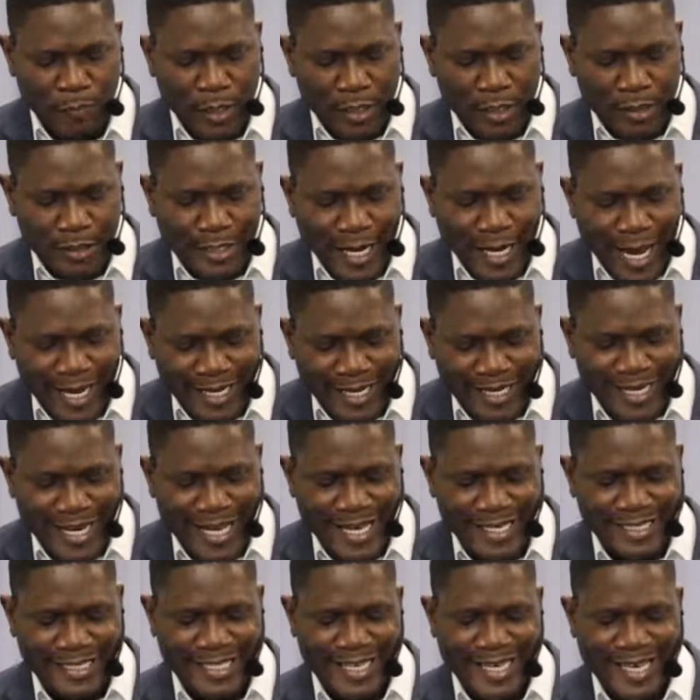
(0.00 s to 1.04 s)

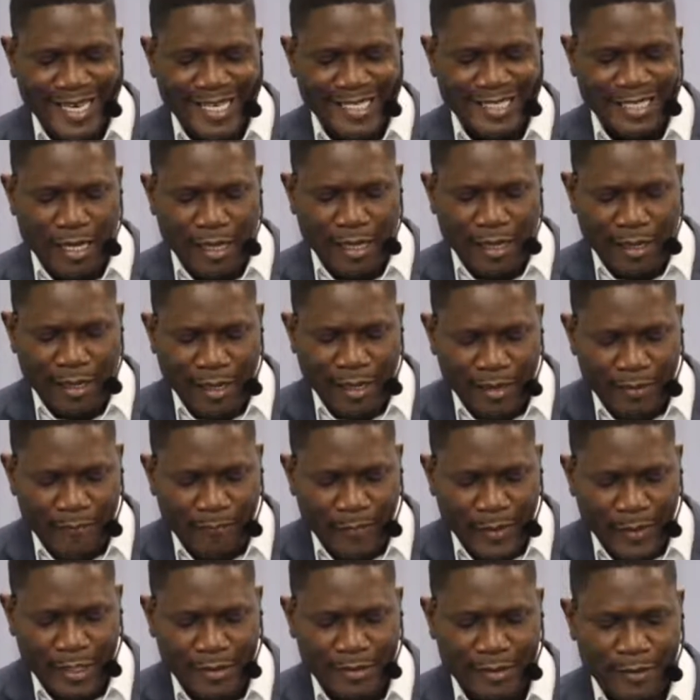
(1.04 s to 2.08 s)
Darkness is,
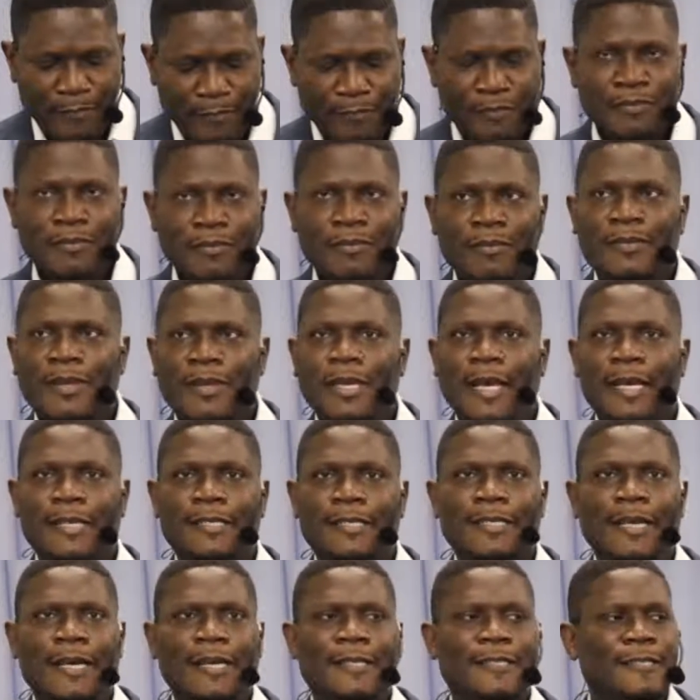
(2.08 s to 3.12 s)
is,
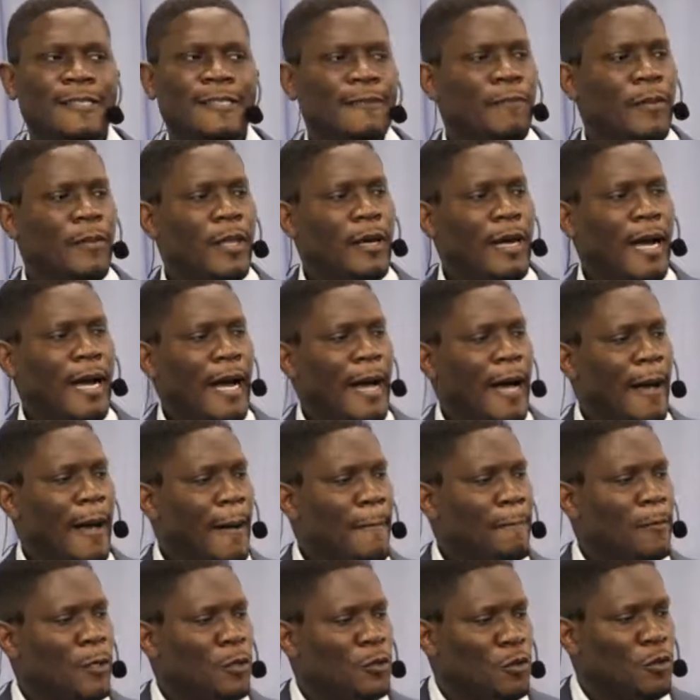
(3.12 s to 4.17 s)
is, is I'm
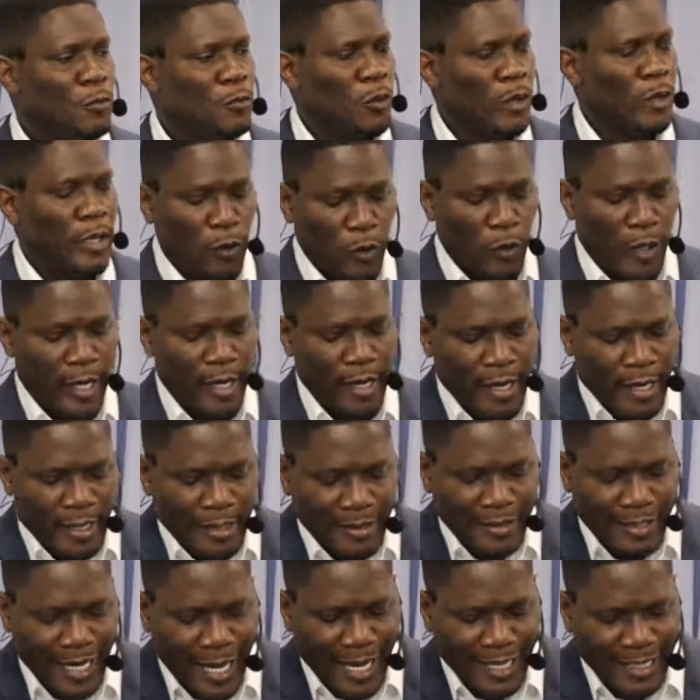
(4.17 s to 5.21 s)
going to put that, okay.
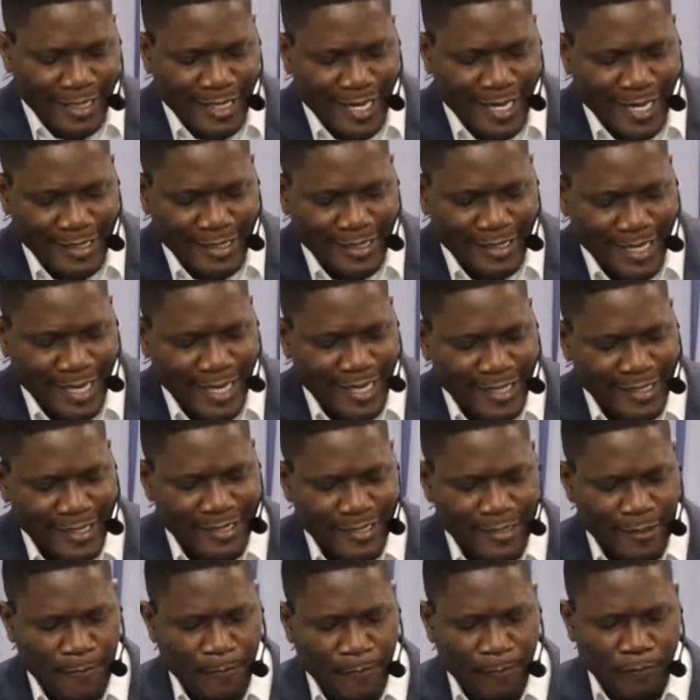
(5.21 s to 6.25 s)
Darkness
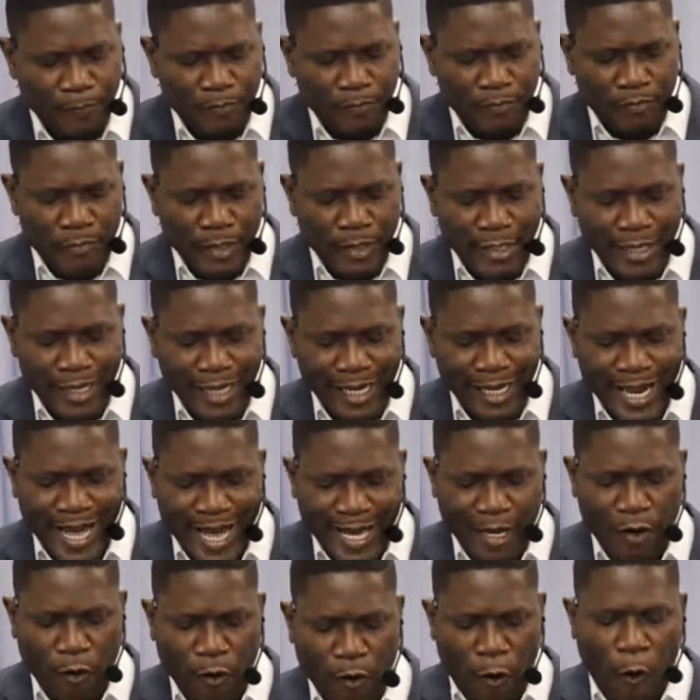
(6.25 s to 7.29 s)
is lack
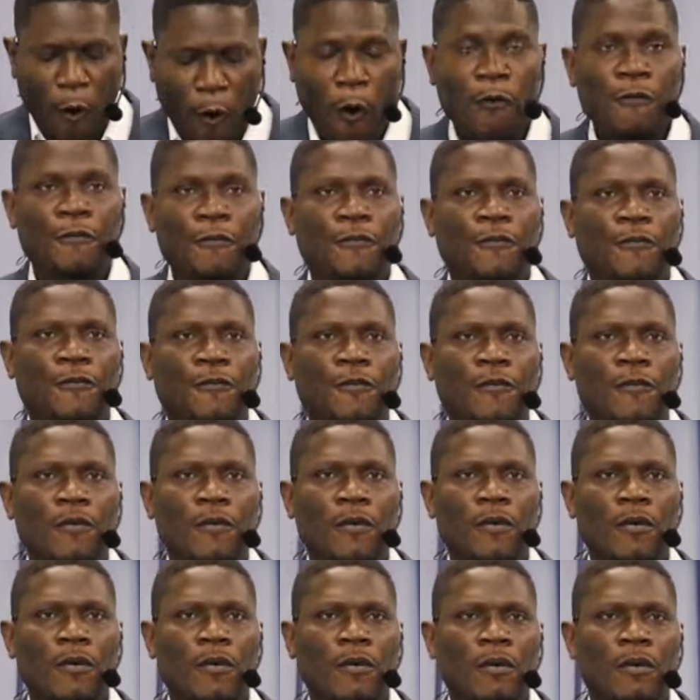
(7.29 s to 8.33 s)
of
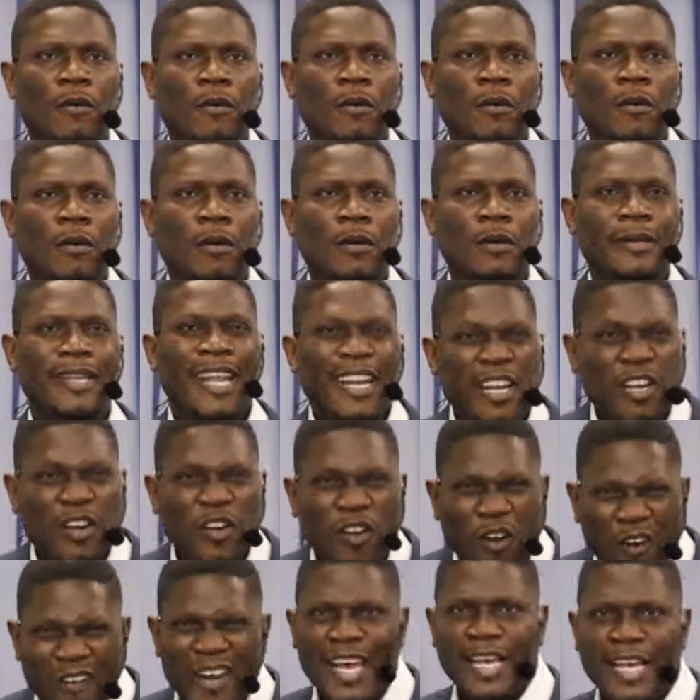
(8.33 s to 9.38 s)
the
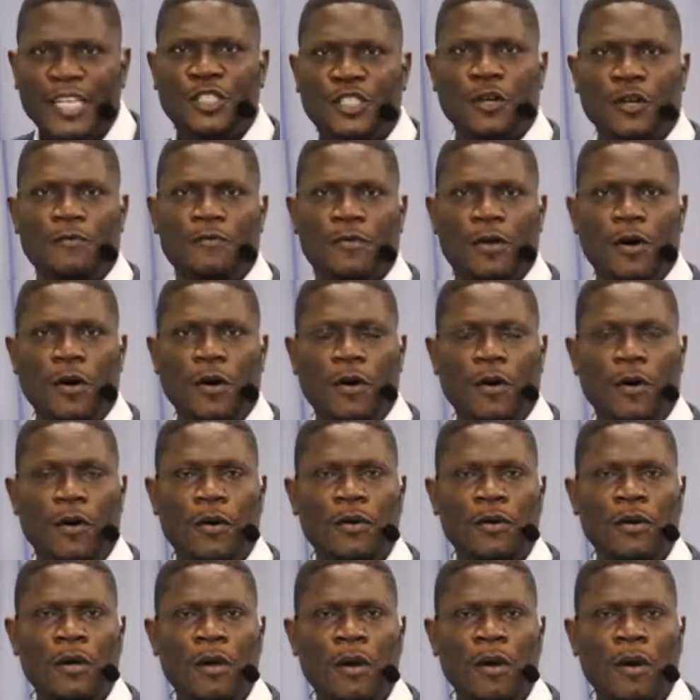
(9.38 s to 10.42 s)
knowledge of God
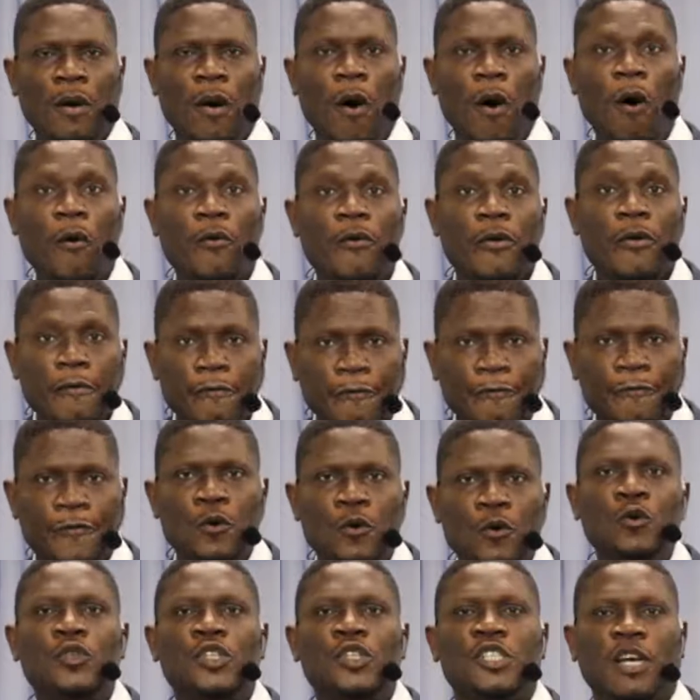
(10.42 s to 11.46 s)
or
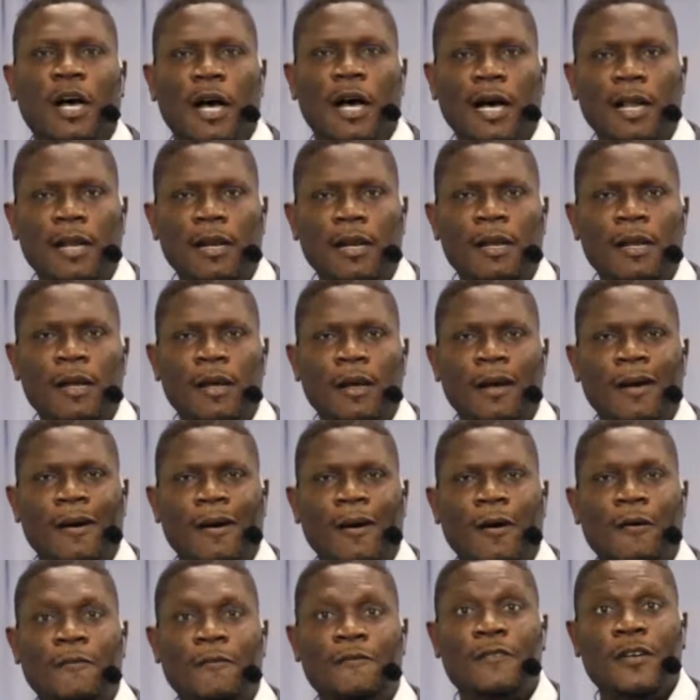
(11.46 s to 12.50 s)
refusal
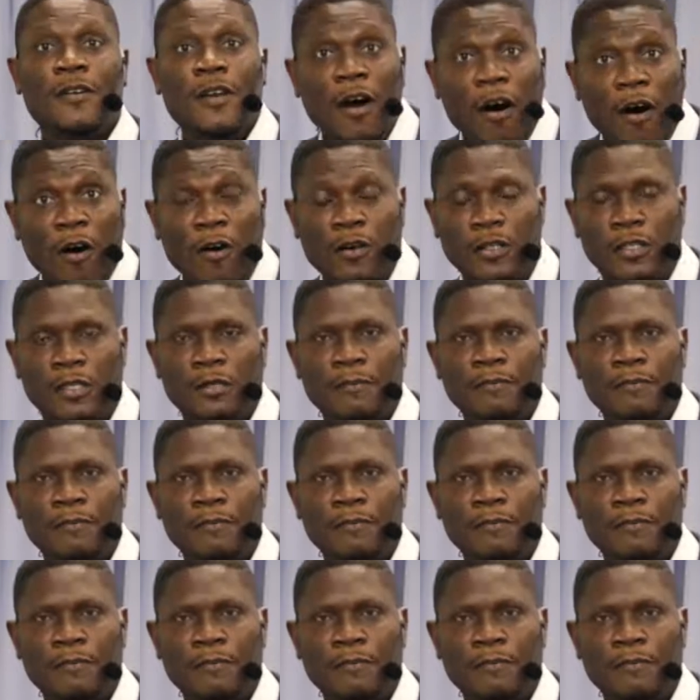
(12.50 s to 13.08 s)
of God.